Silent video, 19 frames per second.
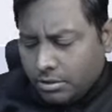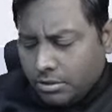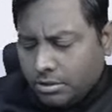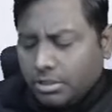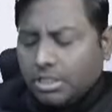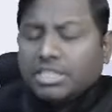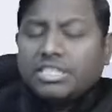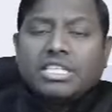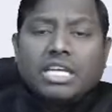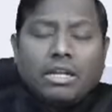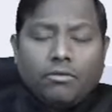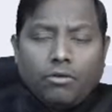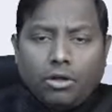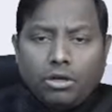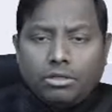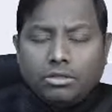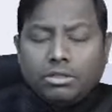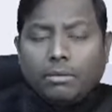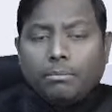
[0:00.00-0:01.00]
the cell
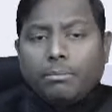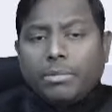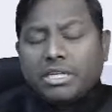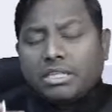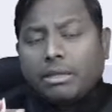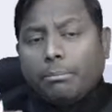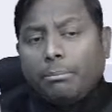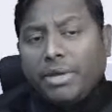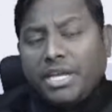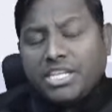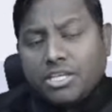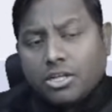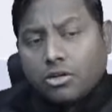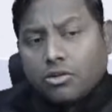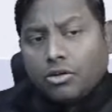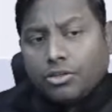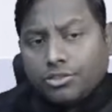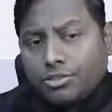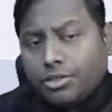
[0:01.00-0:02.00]
wall, but the major
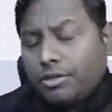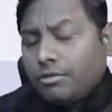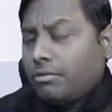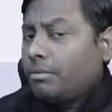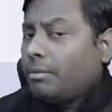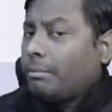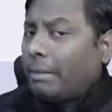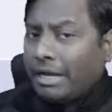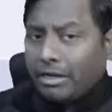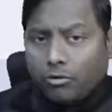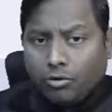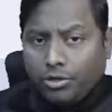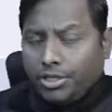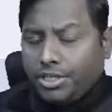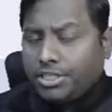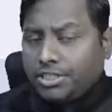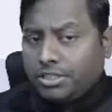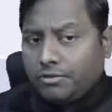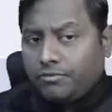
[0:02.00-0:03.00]
constituent will be
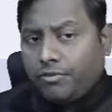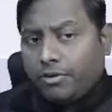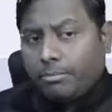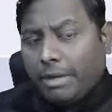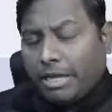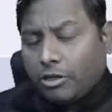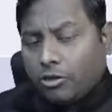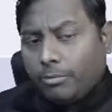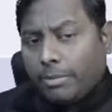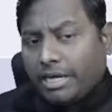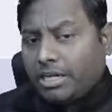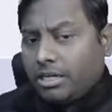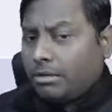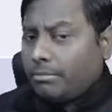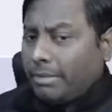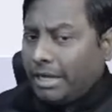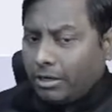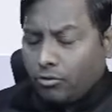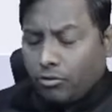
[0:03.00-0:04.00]
mycolic acid. For
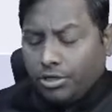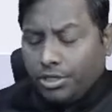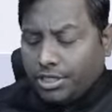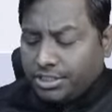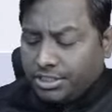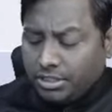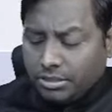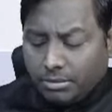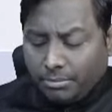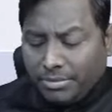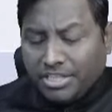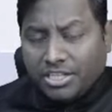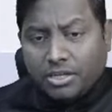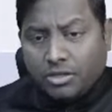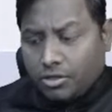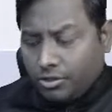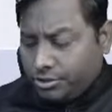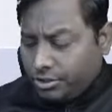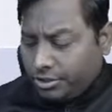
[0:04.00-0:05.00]
mycobacterium, mycolic acid is the major
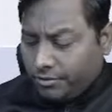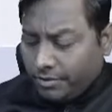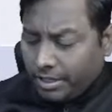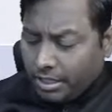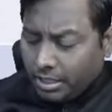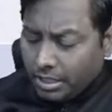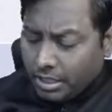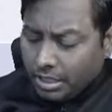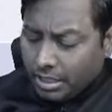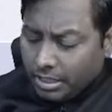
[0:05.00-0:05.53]
constituent.